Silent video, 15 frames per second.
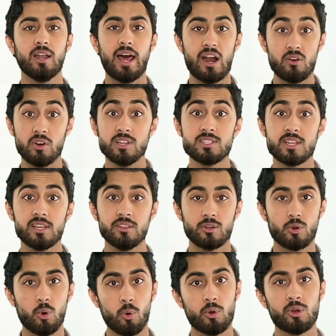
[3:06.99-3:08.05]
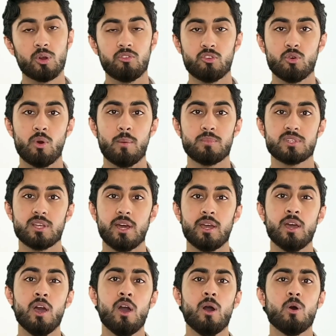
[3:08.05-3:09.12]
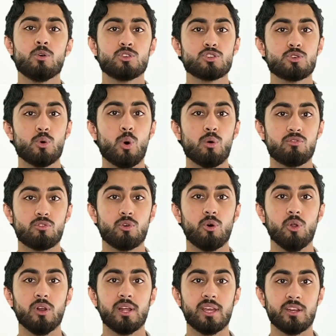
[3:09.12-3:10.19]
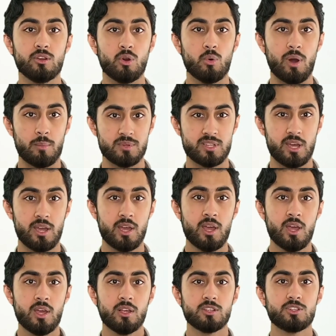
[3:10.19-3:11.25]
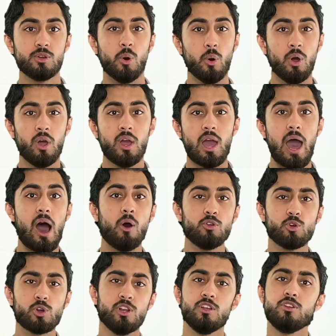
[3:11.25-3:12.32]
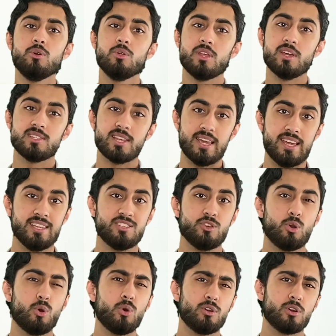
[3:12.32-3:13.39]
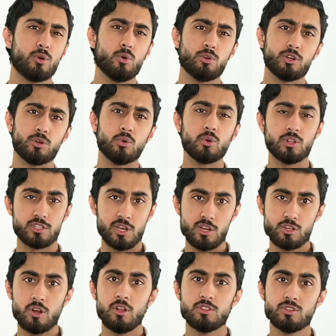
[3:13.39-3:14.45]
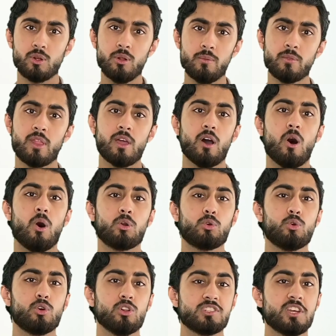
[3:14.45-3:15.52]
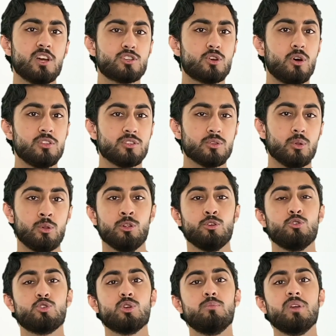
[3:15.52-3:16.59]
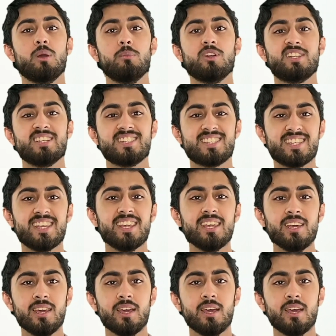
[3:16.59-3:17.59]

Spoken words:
errors in the coding of your website or just overall in your website. So how you're going to do this is you're going to go to Google Search Console. On Google Search Console, you should be able to see